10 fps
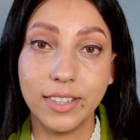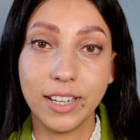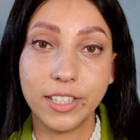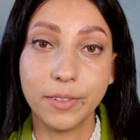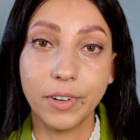I
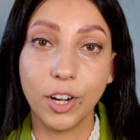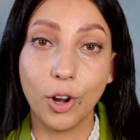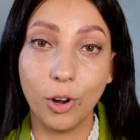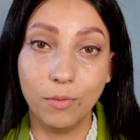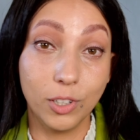think it's a very
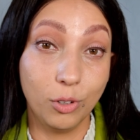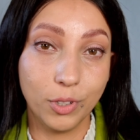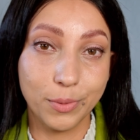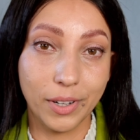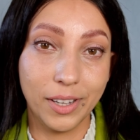
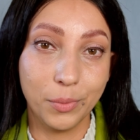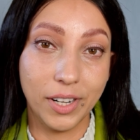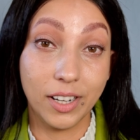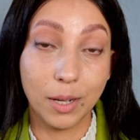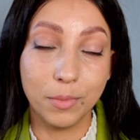overlooked one
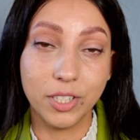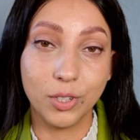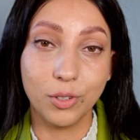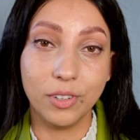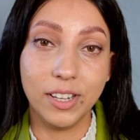when it comes
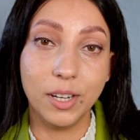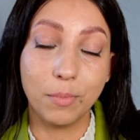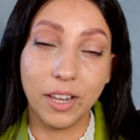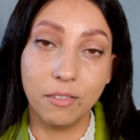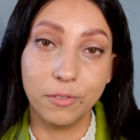to
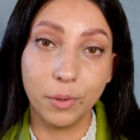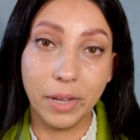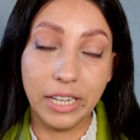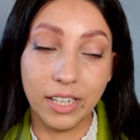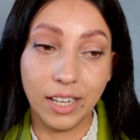independent
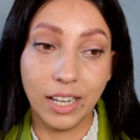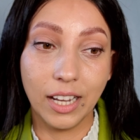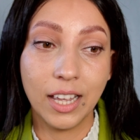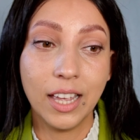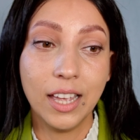
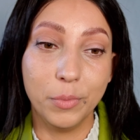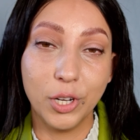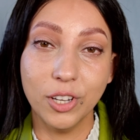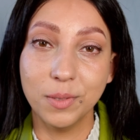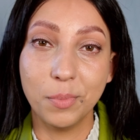filmmaking
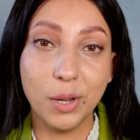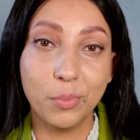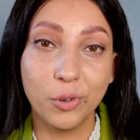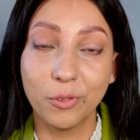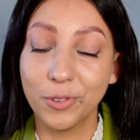because
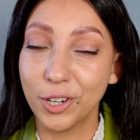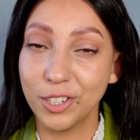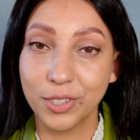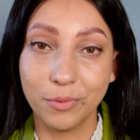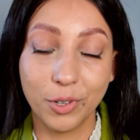people
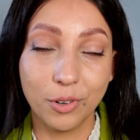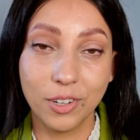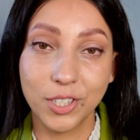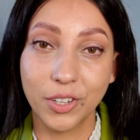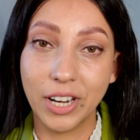focus, of
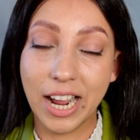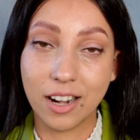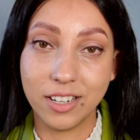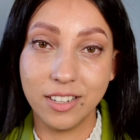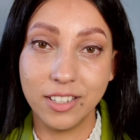course, on the
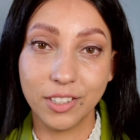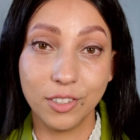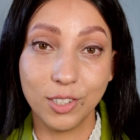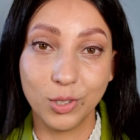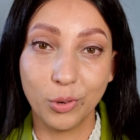actors and the
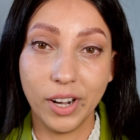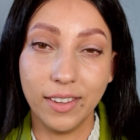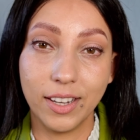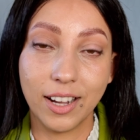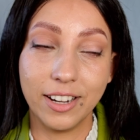story,
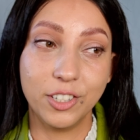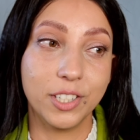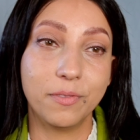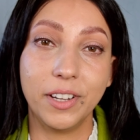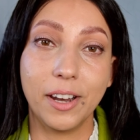and they kind of
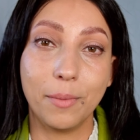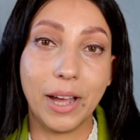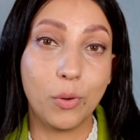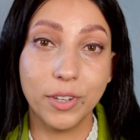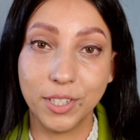just forget
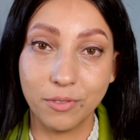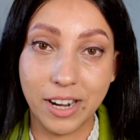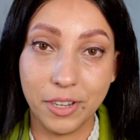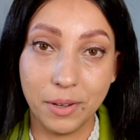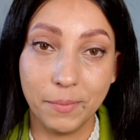about what's
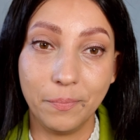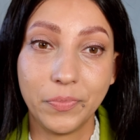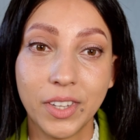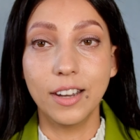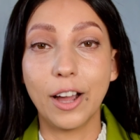around them.
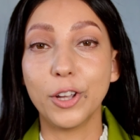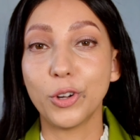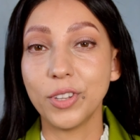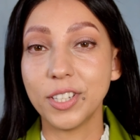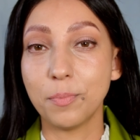Now, I
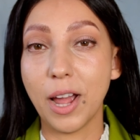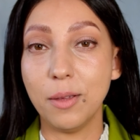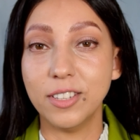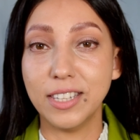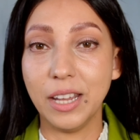know this
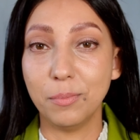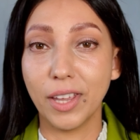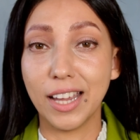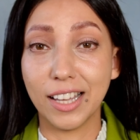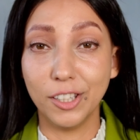might seem
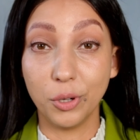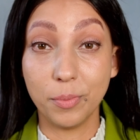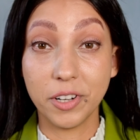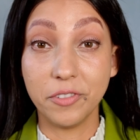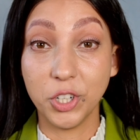like a little
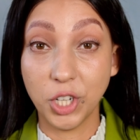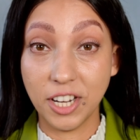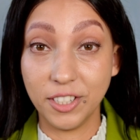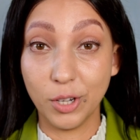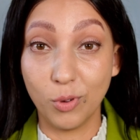bit of a
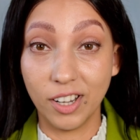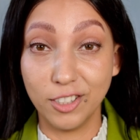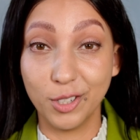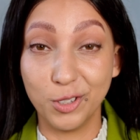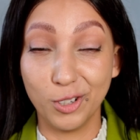cheesy one
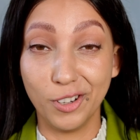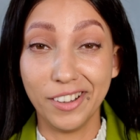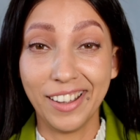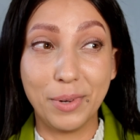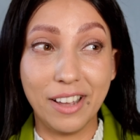to
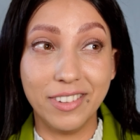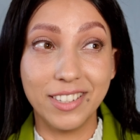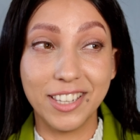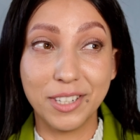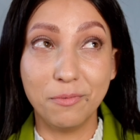do, but
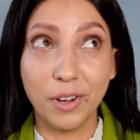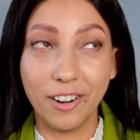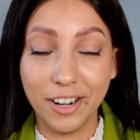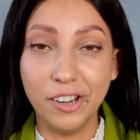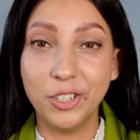this is a
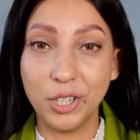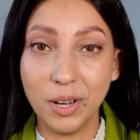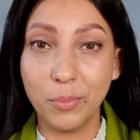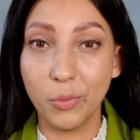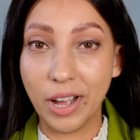very
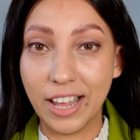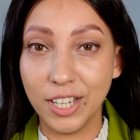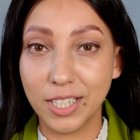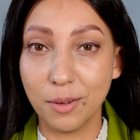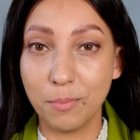cheap
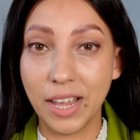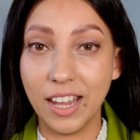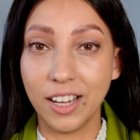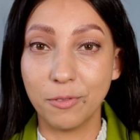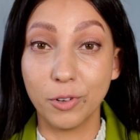way to
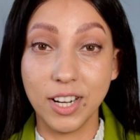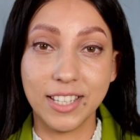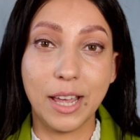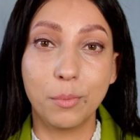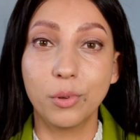make, for
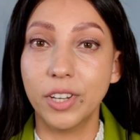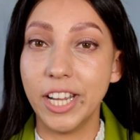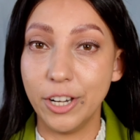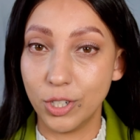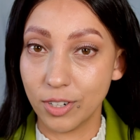example, an
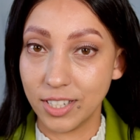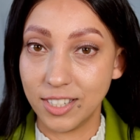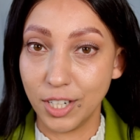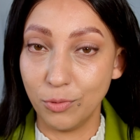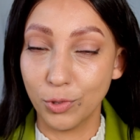
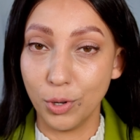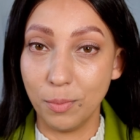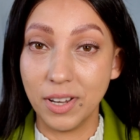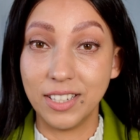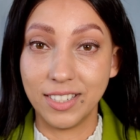interesting
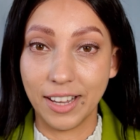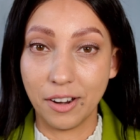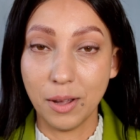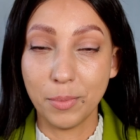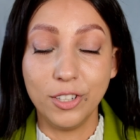room
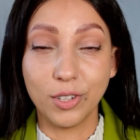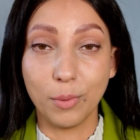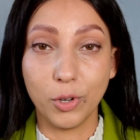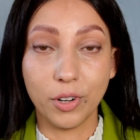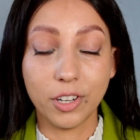setup. So
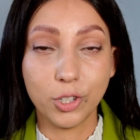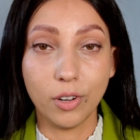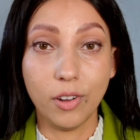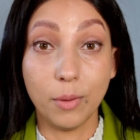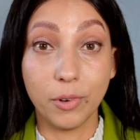I'm going to show
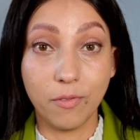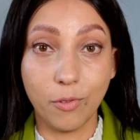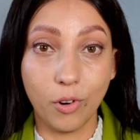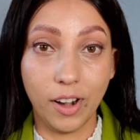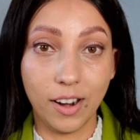you a
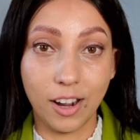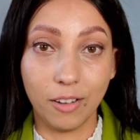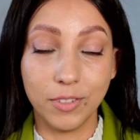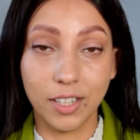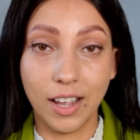before and
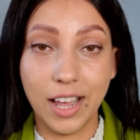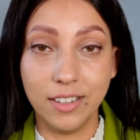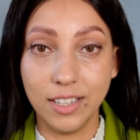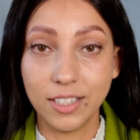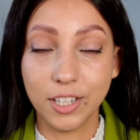after,
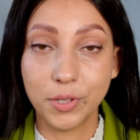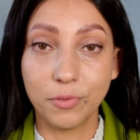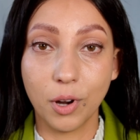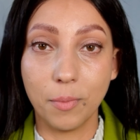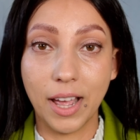and this is
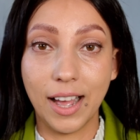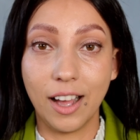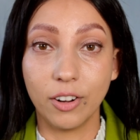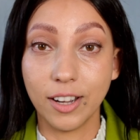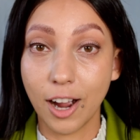from
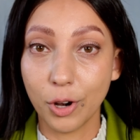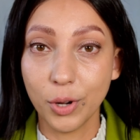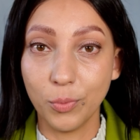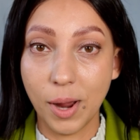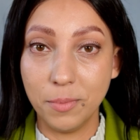our
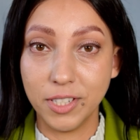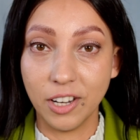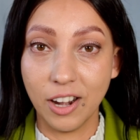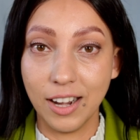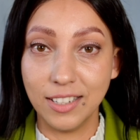current web
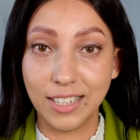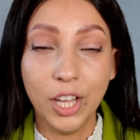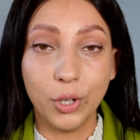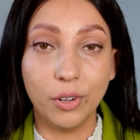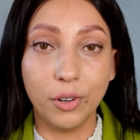series
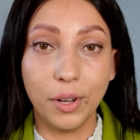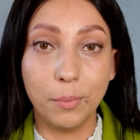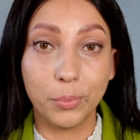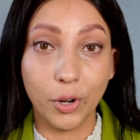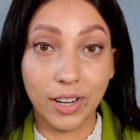
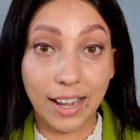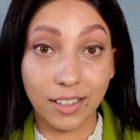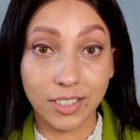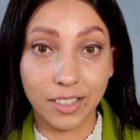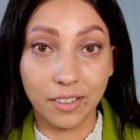called Broke
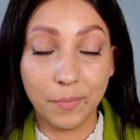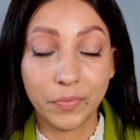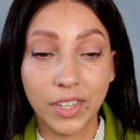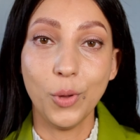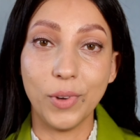Actor.
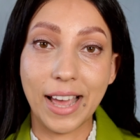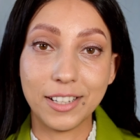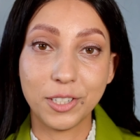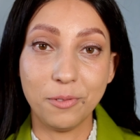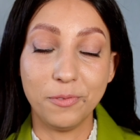We
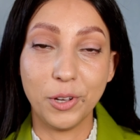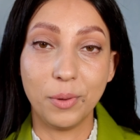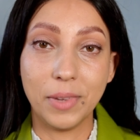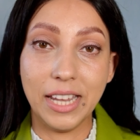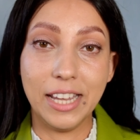had to
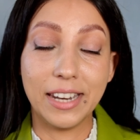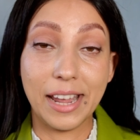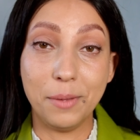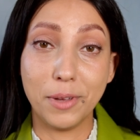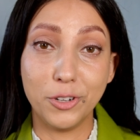film in
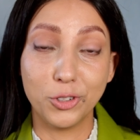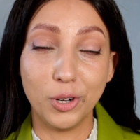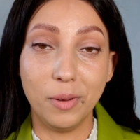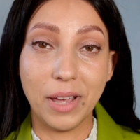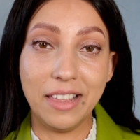a
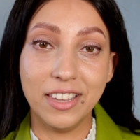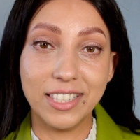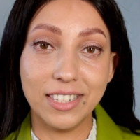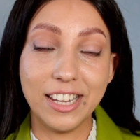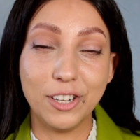bedroom, and
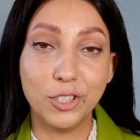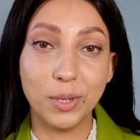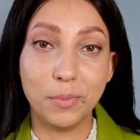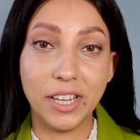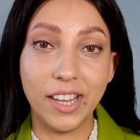this needed
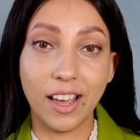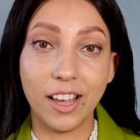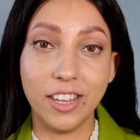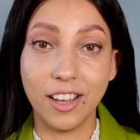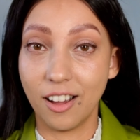to be
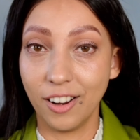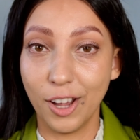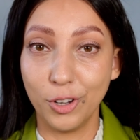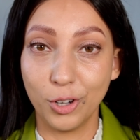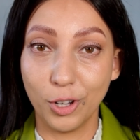a young
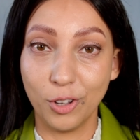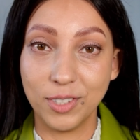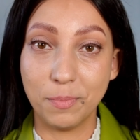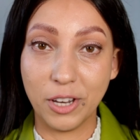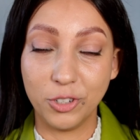
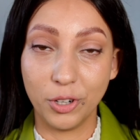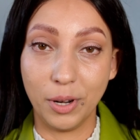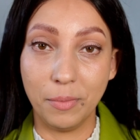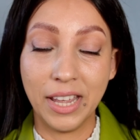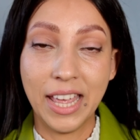girl's
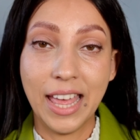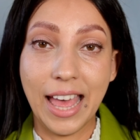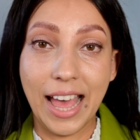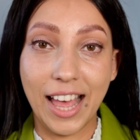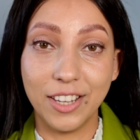bedroom.
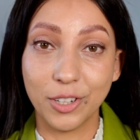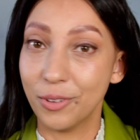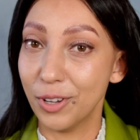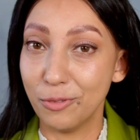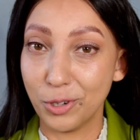And
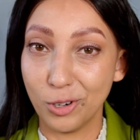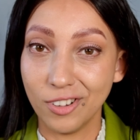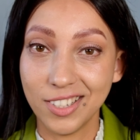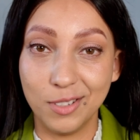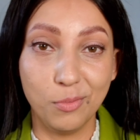of
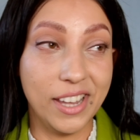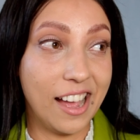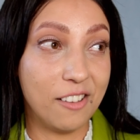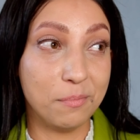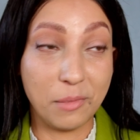course, we
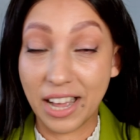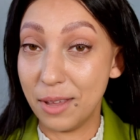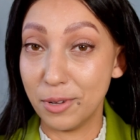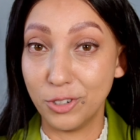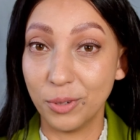have my
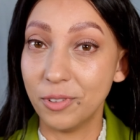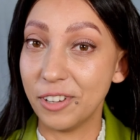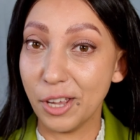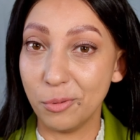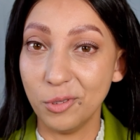bedroom
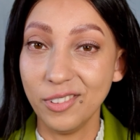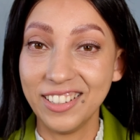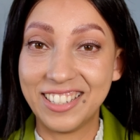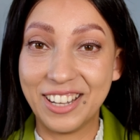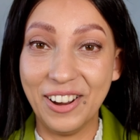available,
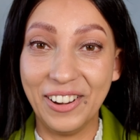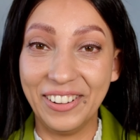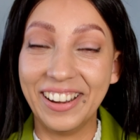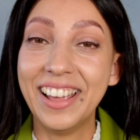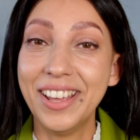so
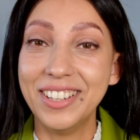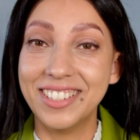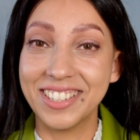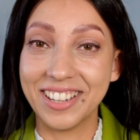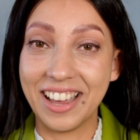
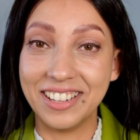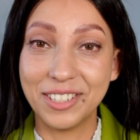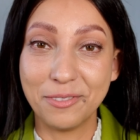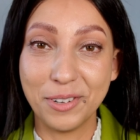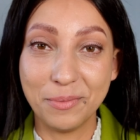decided
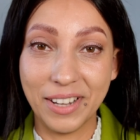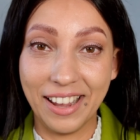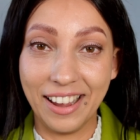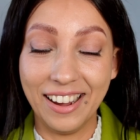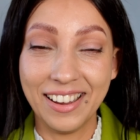to film
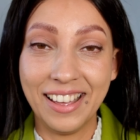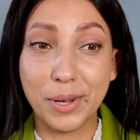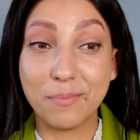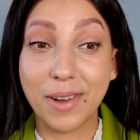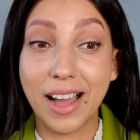there.
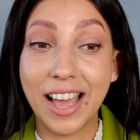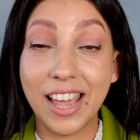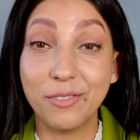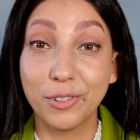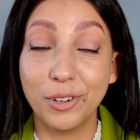But
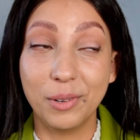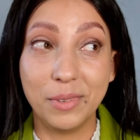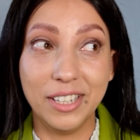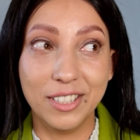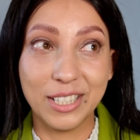my room
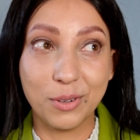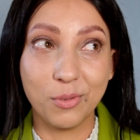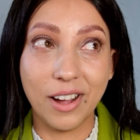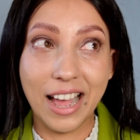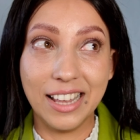is
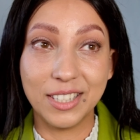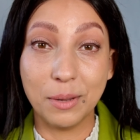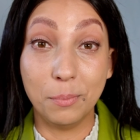quite